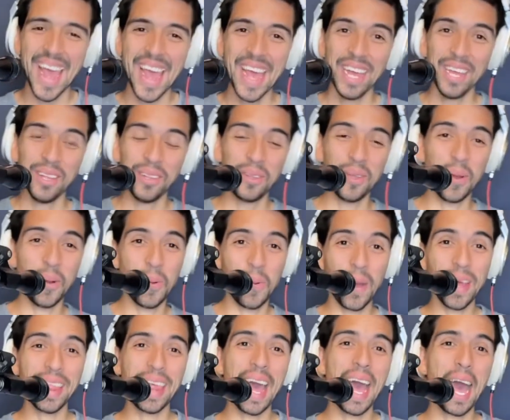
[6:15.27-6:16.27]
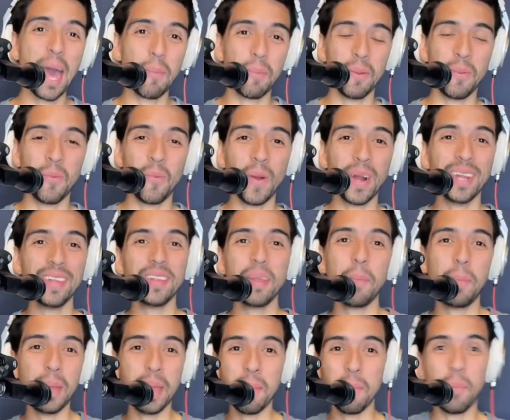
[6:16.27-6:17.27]
So what happened? What is the
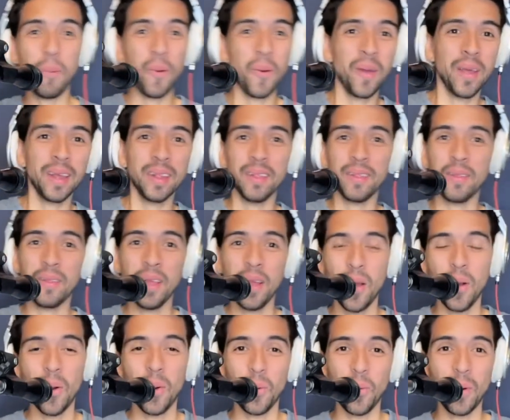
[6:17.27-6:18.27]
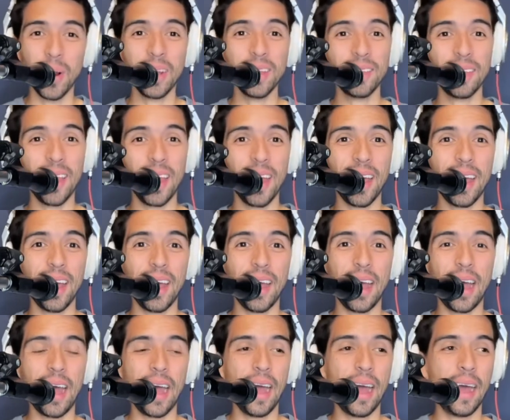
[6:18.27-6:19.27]
pinpoint? What is
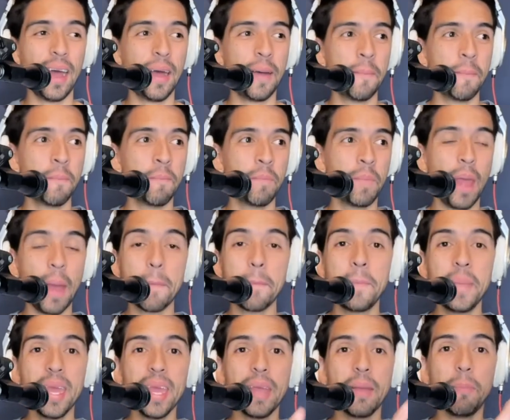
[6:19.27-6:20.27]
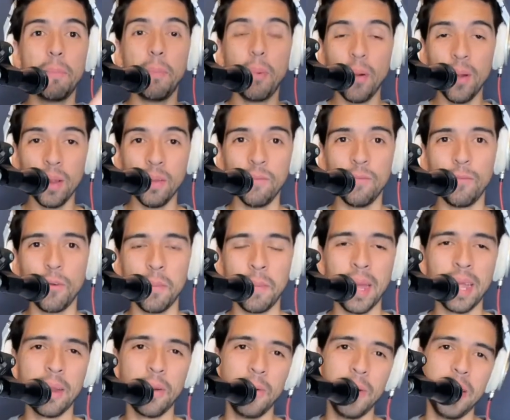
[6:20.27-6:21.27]
a big point for my
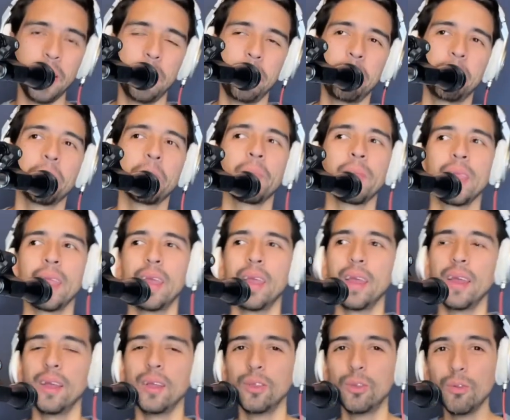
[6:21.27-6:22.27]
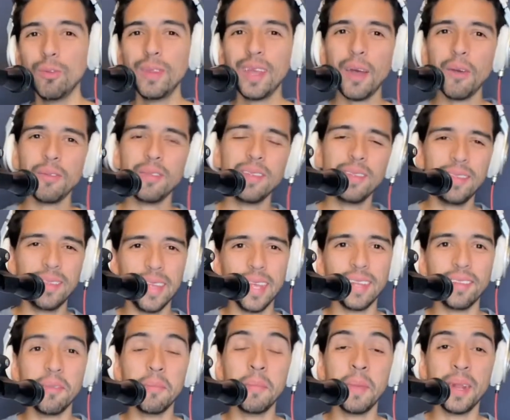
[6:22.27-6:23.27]
career?
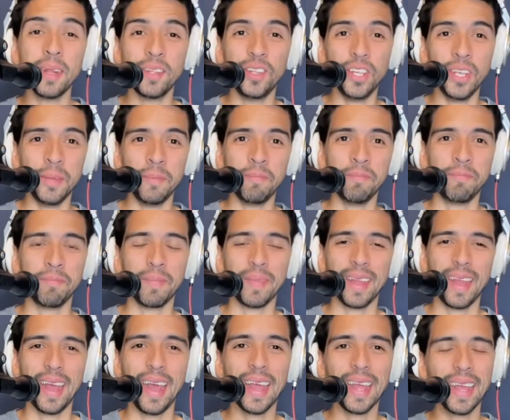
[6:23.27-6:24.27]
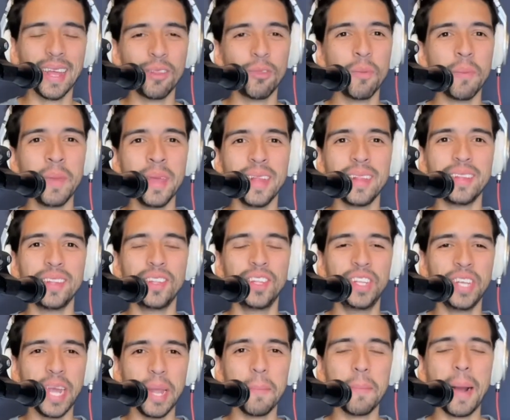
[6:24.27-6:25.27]
2006 in Medellin, I get to meet
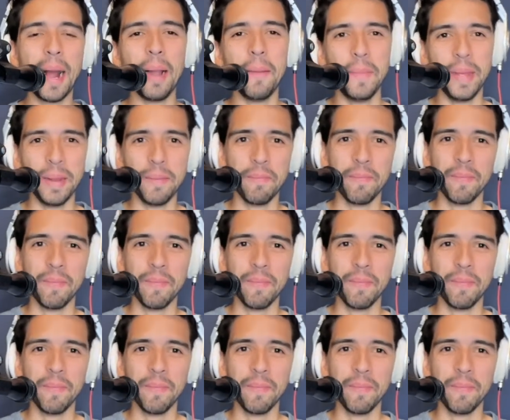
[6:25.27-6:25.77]
J Balvin.